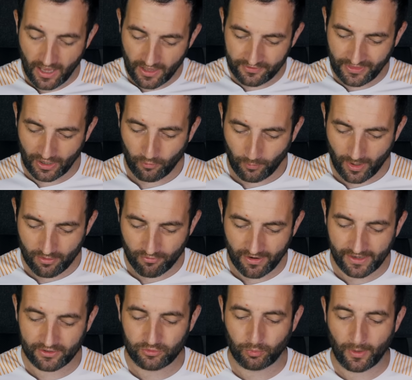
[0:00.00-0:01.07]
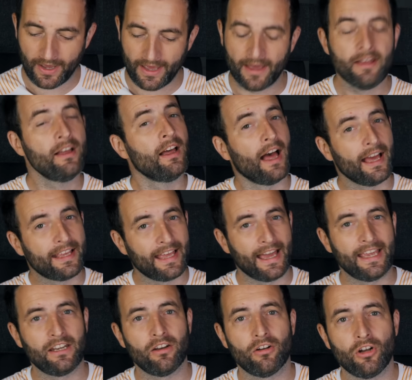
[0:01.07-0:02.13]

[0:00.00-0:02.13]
at that wet race where again,